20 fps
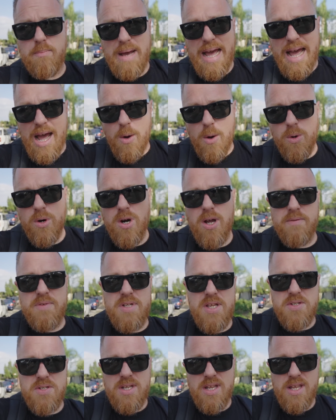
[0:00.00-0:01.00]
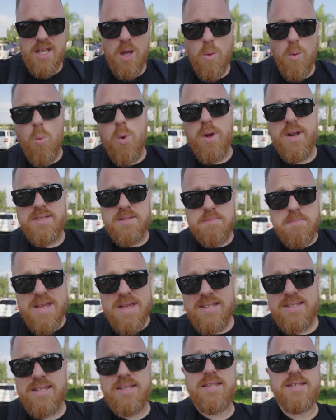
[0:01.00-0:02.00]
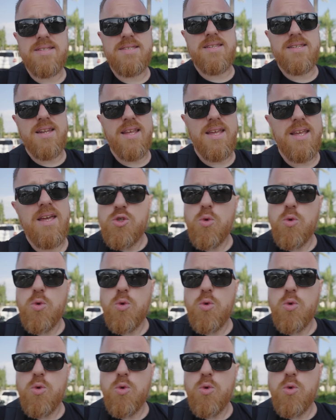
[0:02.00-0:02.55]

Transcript: power of Disney and what it's meant to this city.